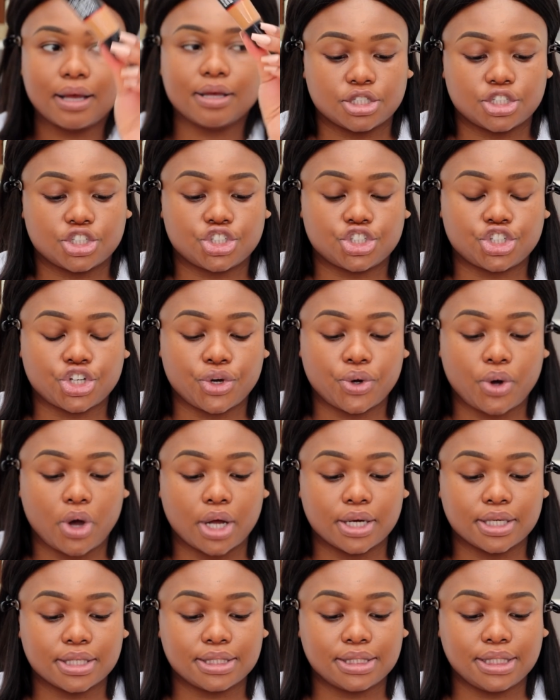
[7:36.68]
So
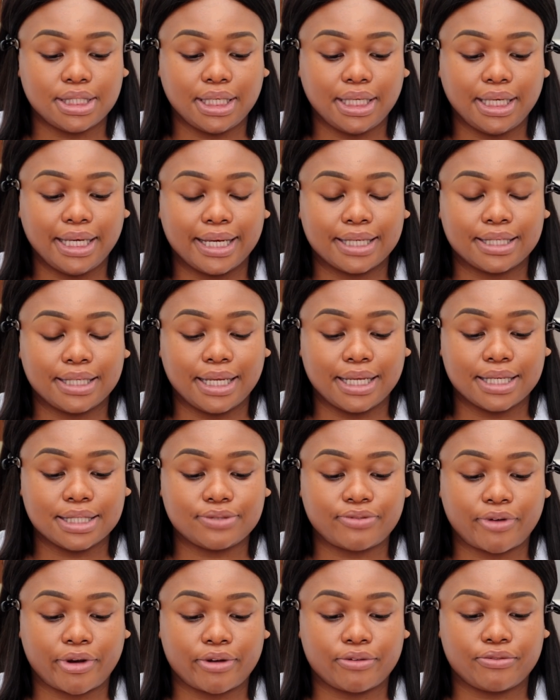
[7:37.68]
honestly, it is
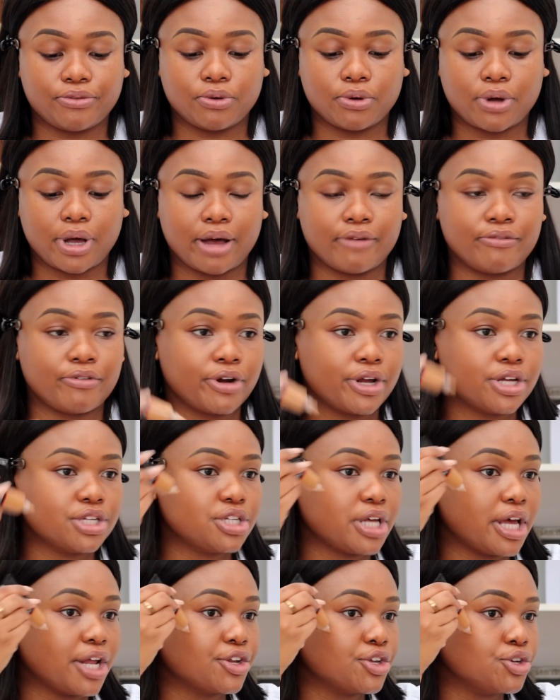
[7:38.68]
very full
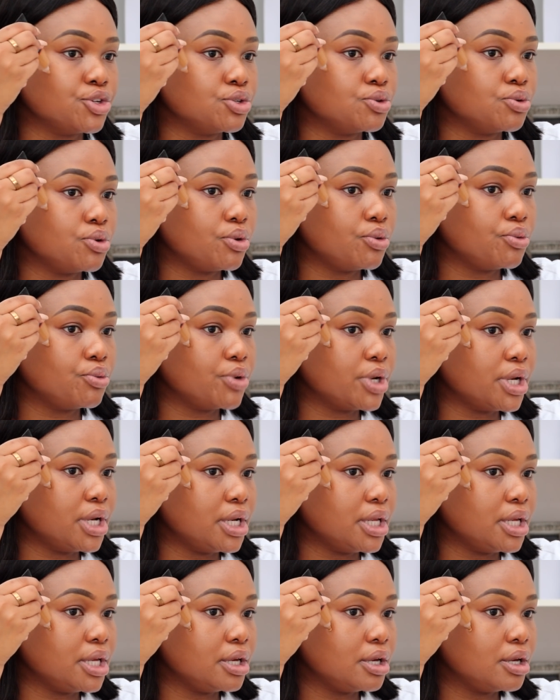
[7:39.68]
coverage and you
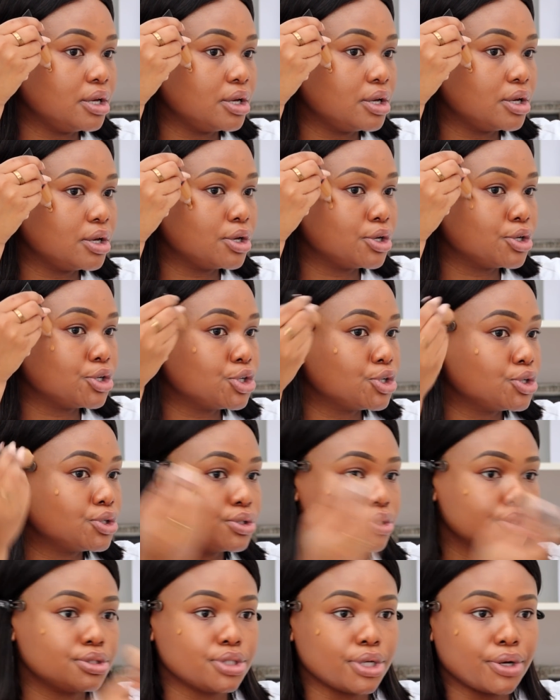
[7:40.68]
really
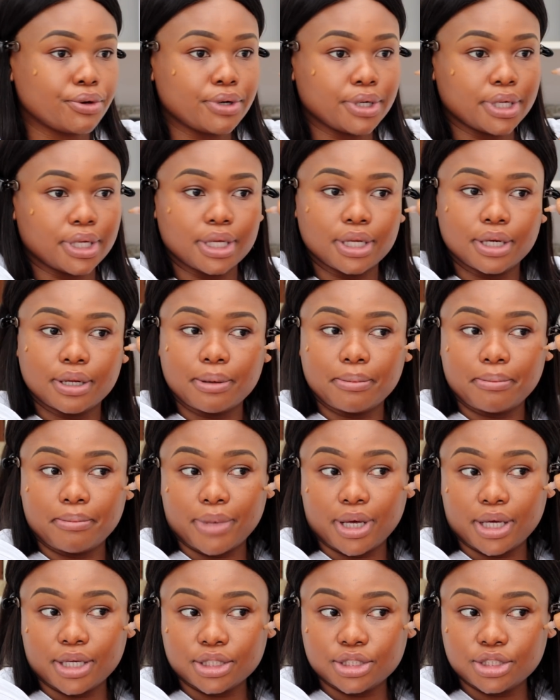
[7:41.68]
don't need
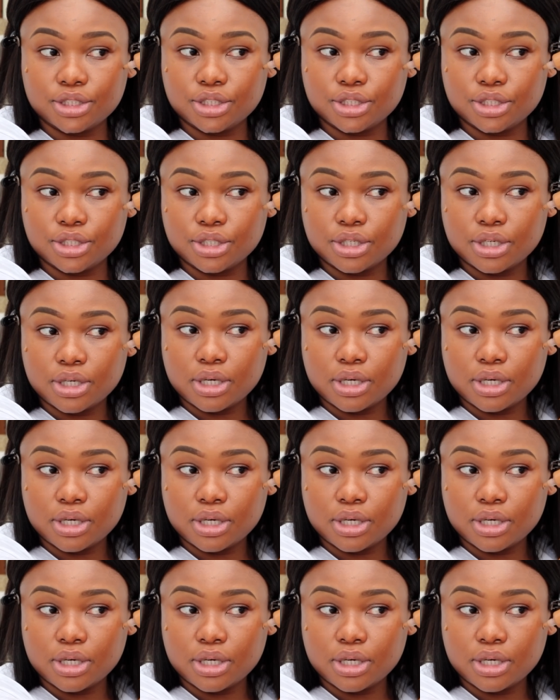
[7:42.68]
much.